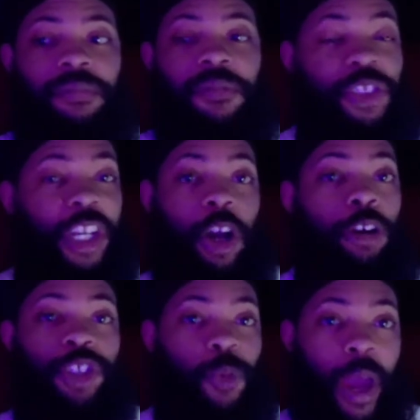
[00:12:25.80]
Shit
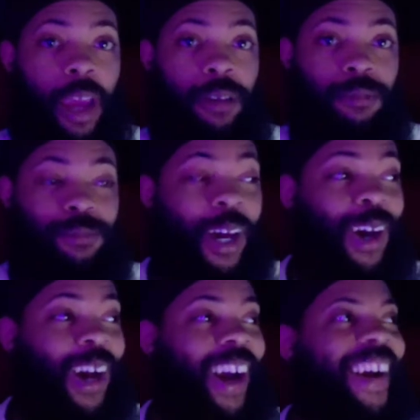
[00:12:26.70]
goes your way.
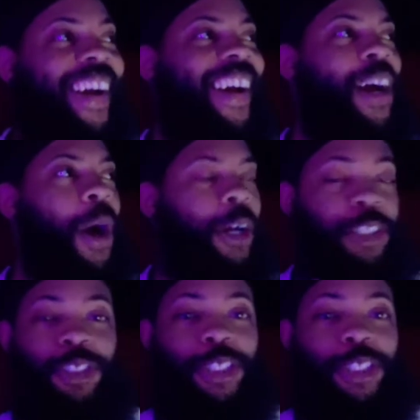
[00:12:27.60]
You're